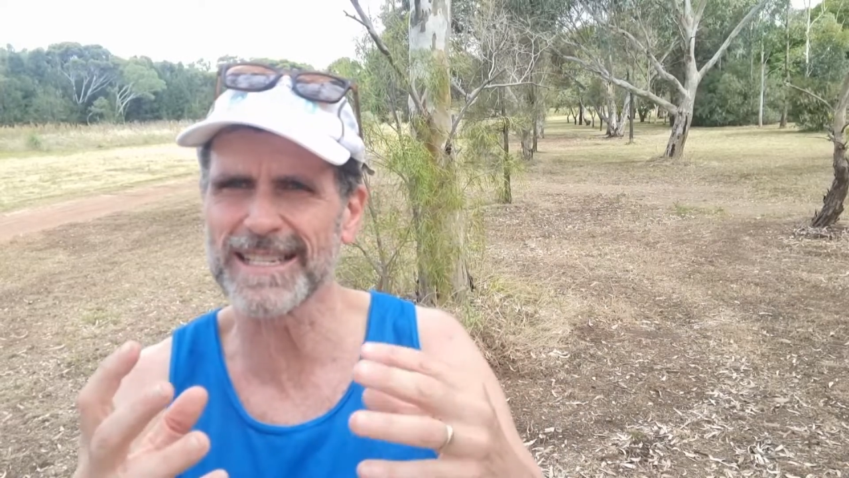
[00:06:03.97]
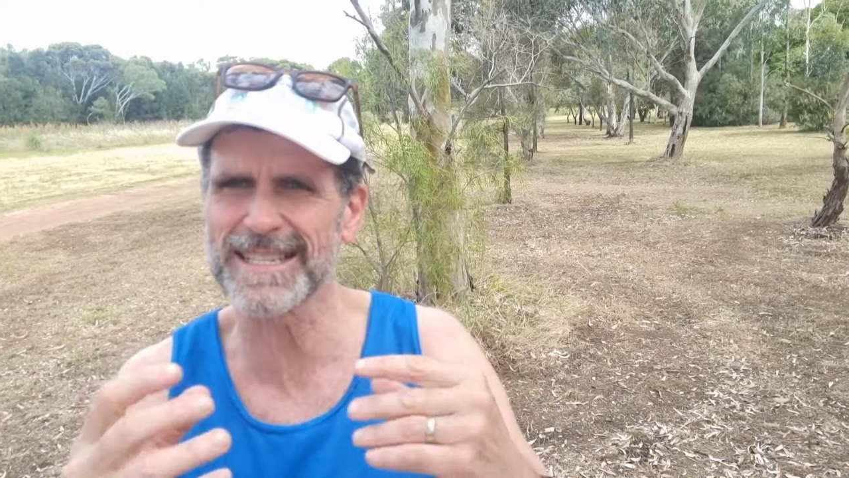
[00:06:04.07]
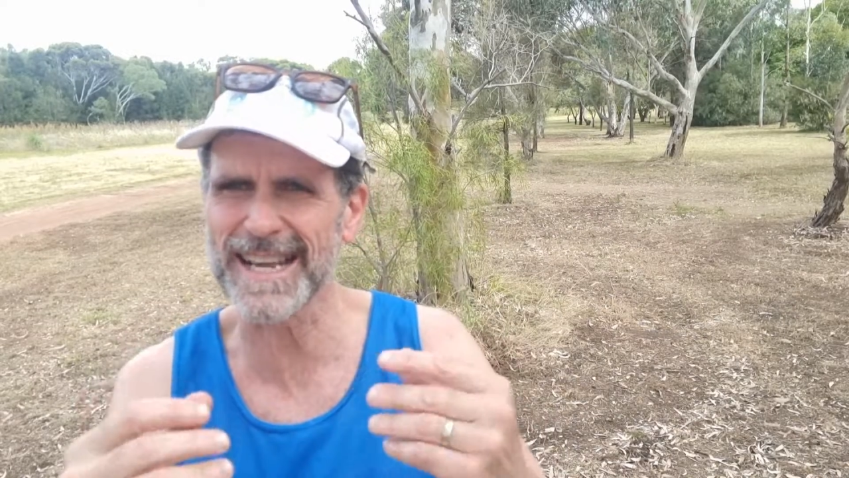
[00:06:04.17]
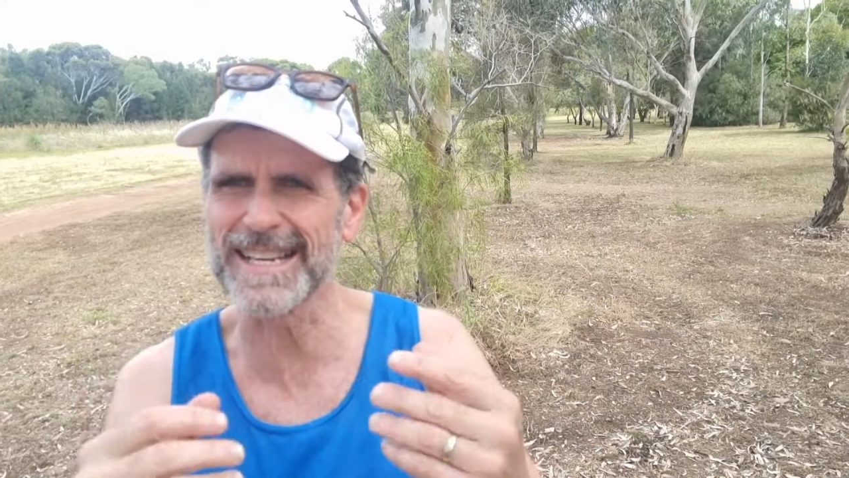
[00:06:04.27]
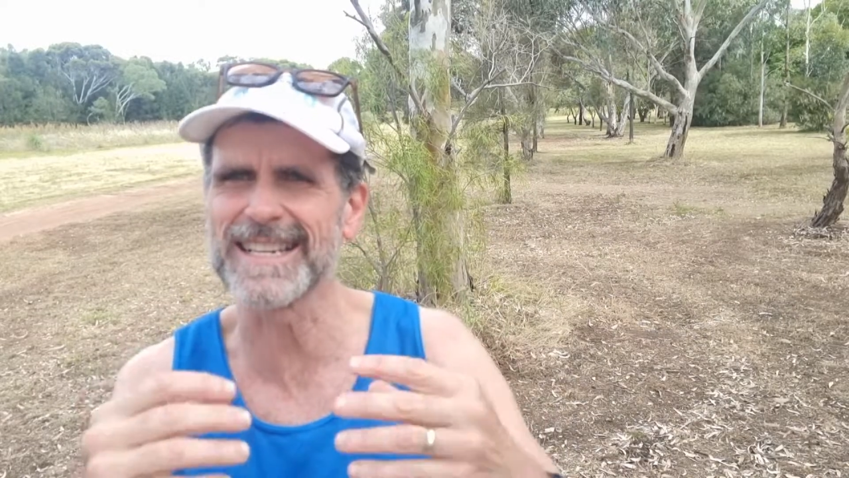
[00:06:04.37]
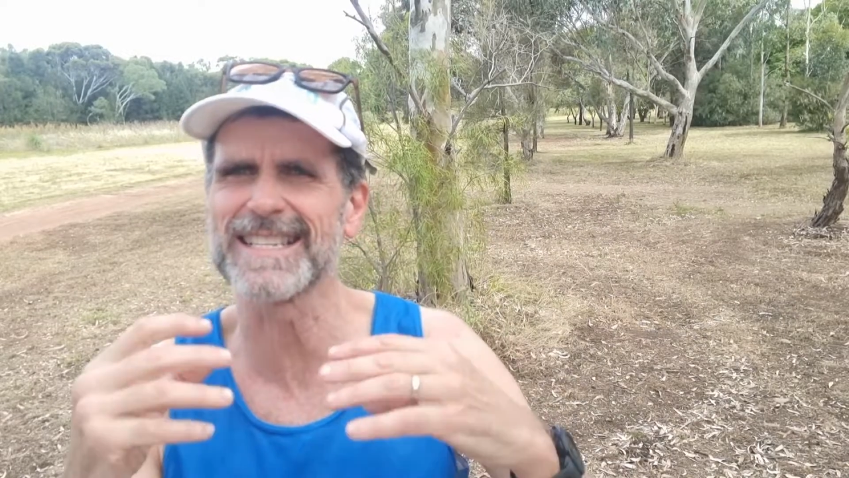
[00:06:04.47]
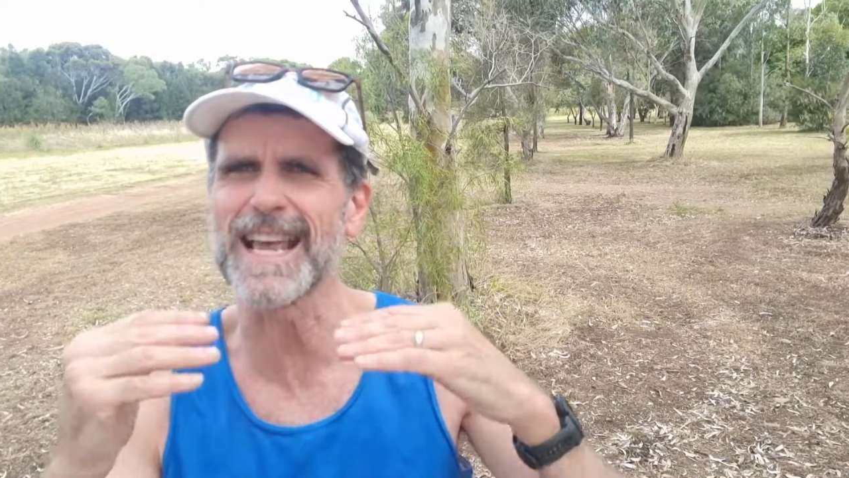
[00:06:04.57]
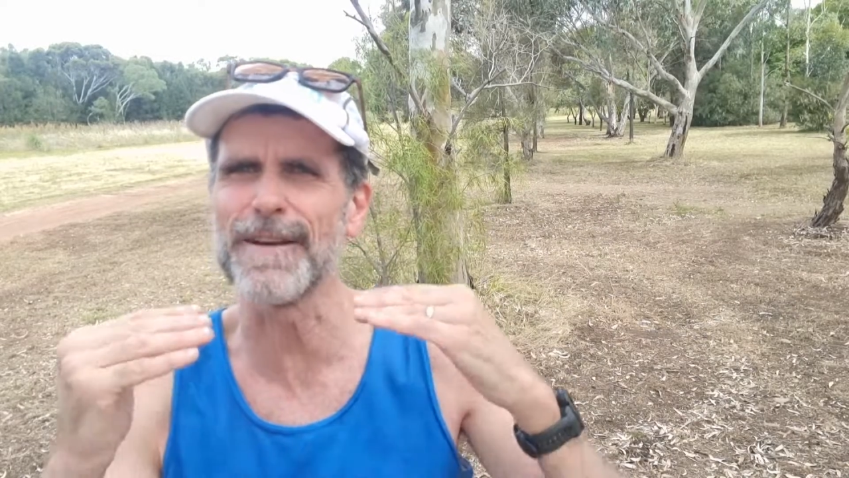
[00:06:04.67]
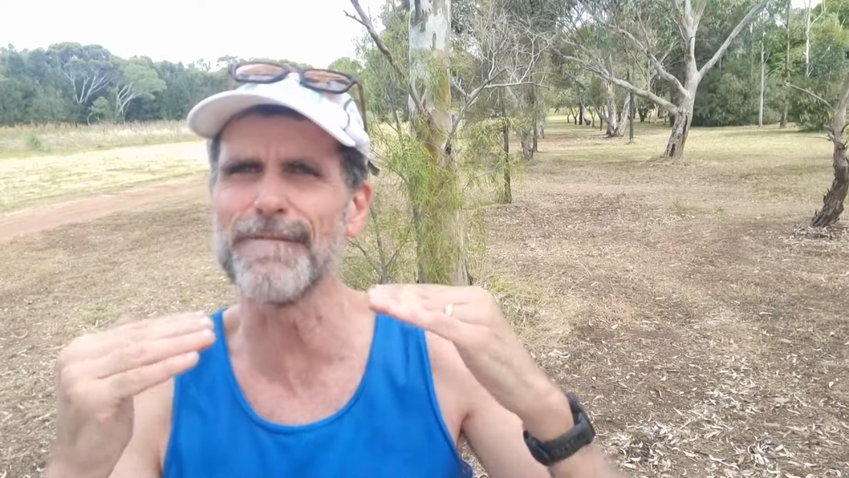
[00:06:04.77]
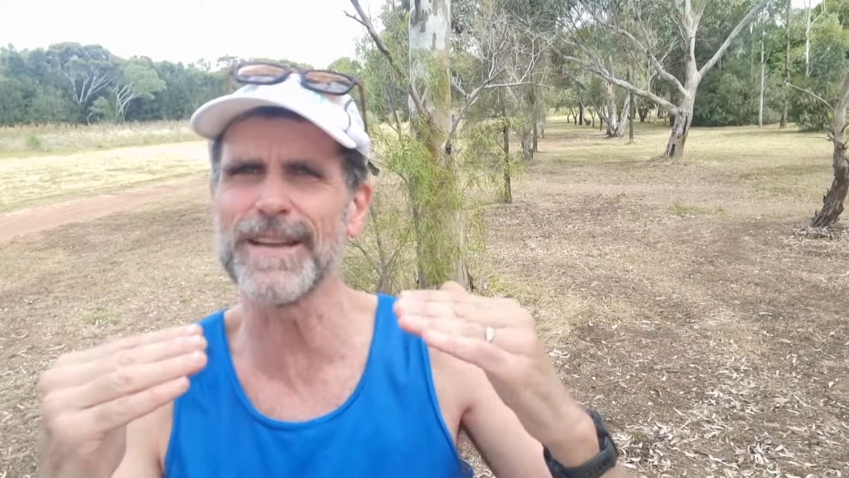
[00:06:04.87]

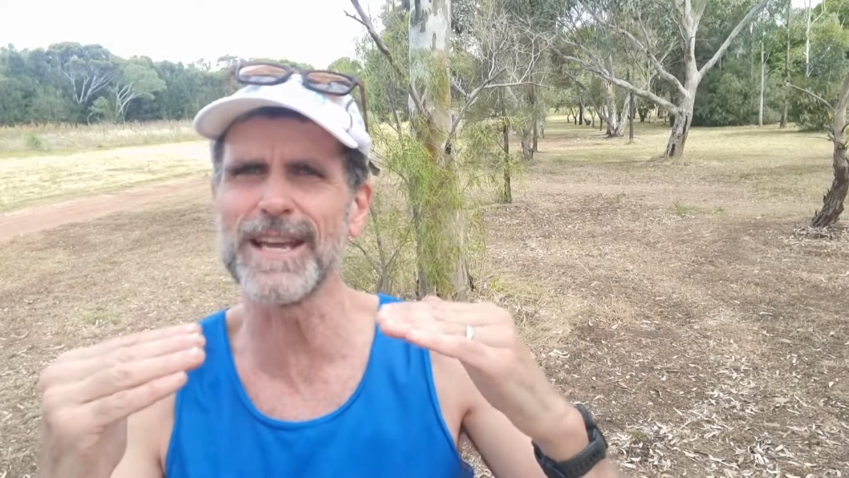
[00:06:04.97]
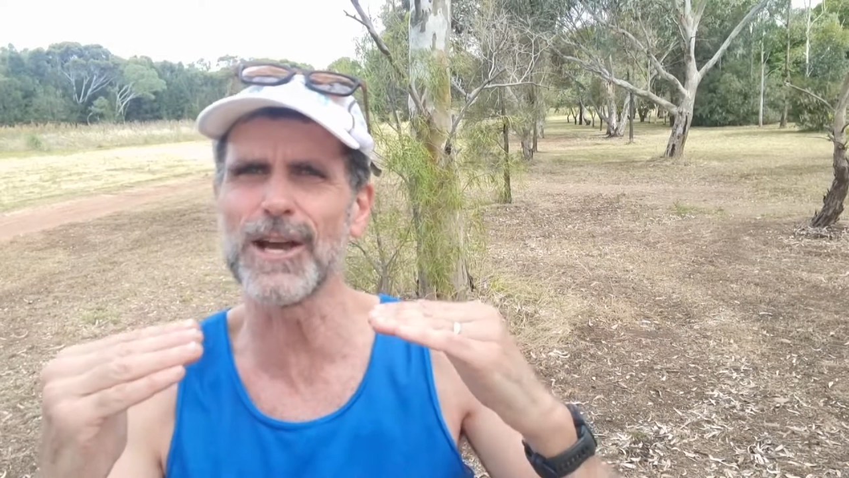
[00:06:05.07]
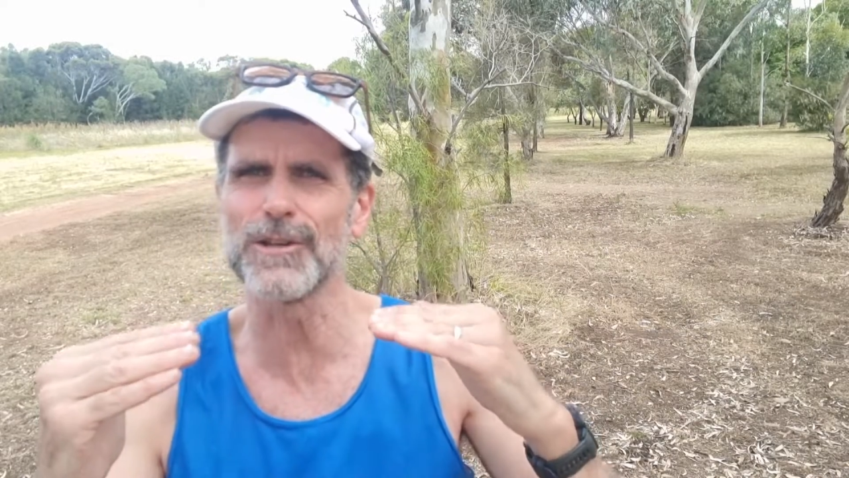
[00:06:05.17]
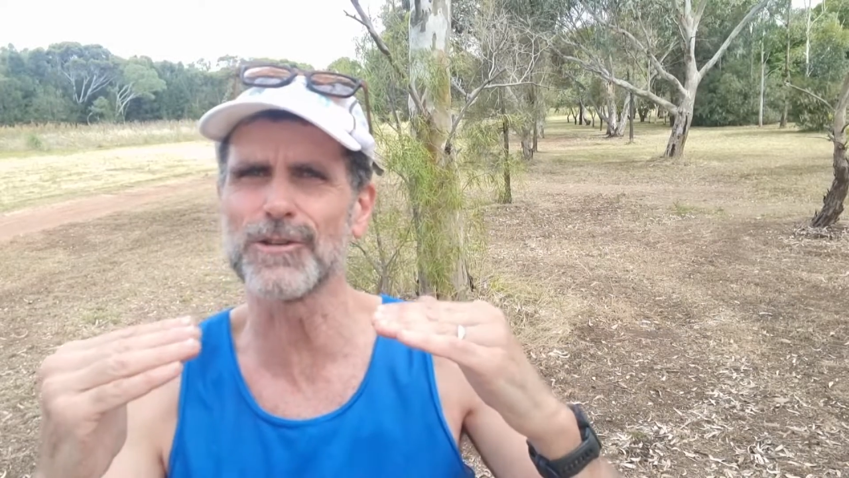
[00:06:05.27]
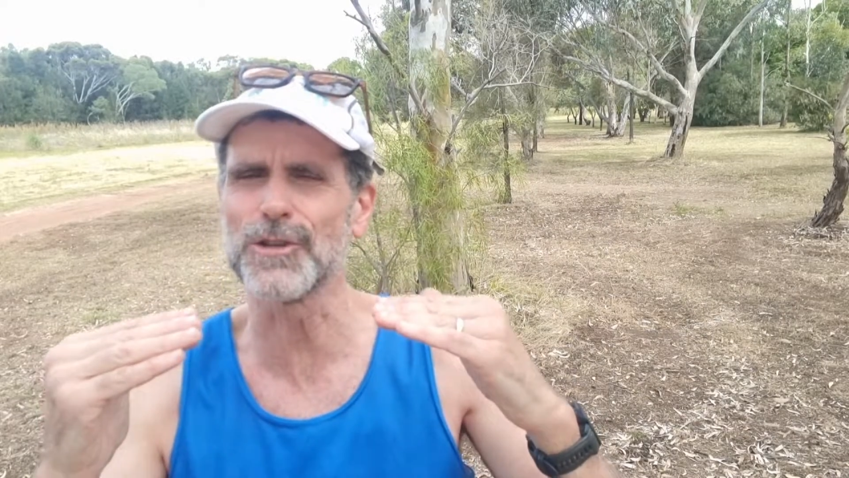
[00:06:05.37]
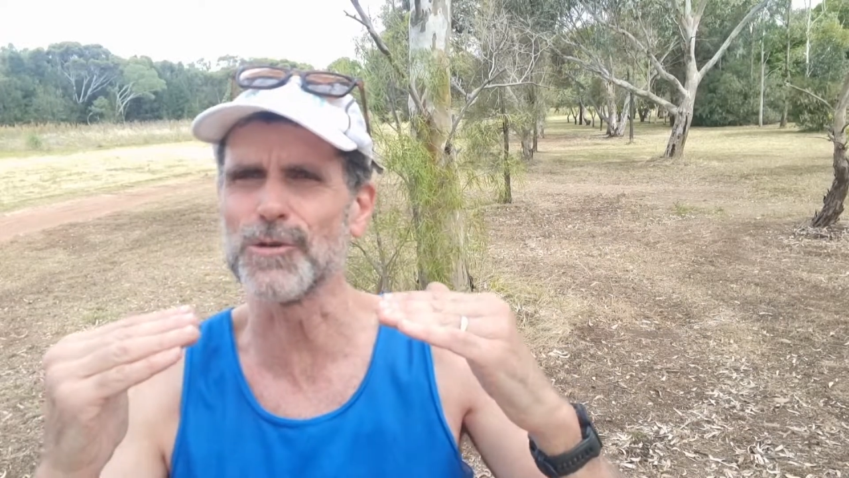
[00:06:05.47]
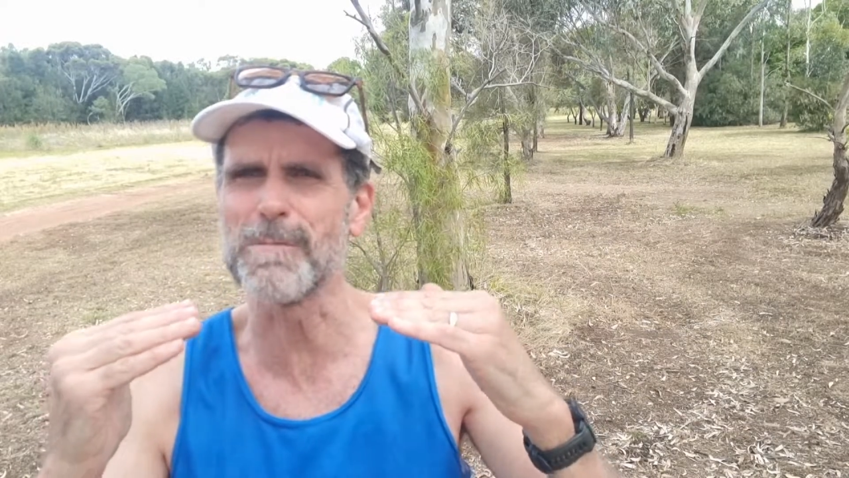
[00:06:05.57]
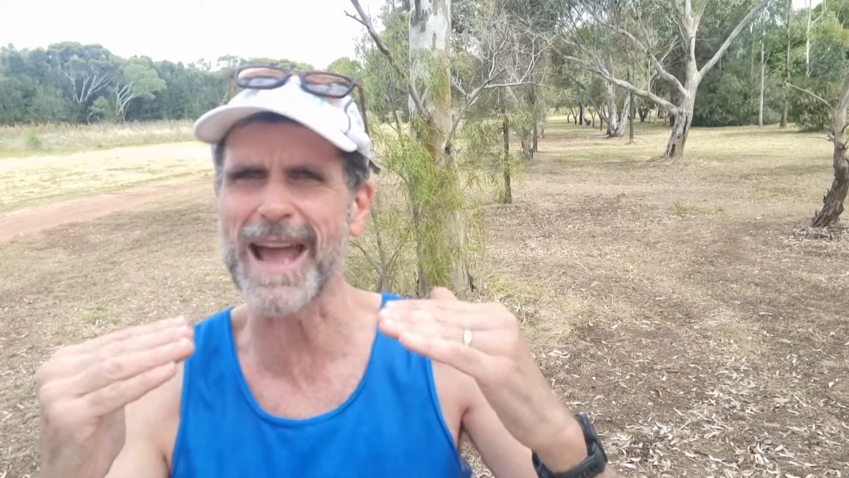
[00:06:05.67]
status and VO2